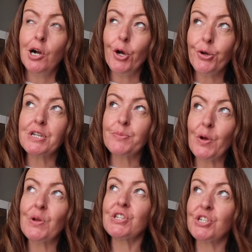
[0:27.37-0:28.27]
Hocus
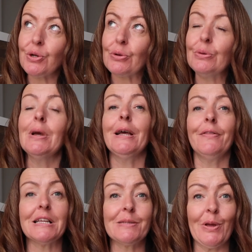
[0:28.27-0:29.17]
Pocus 2,
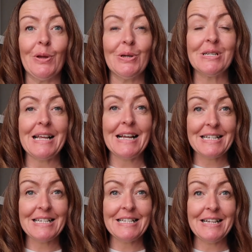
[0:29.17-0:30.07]
that's because
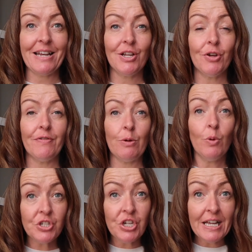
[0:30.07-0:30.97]
Atticus and Anna are
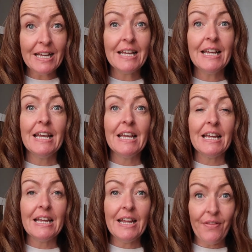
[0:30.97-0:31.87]
re-watching it
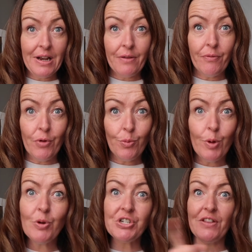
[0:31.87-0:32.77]
in the living room. We
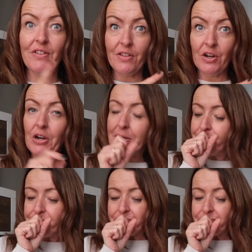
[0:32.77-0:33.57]
watched it the other night.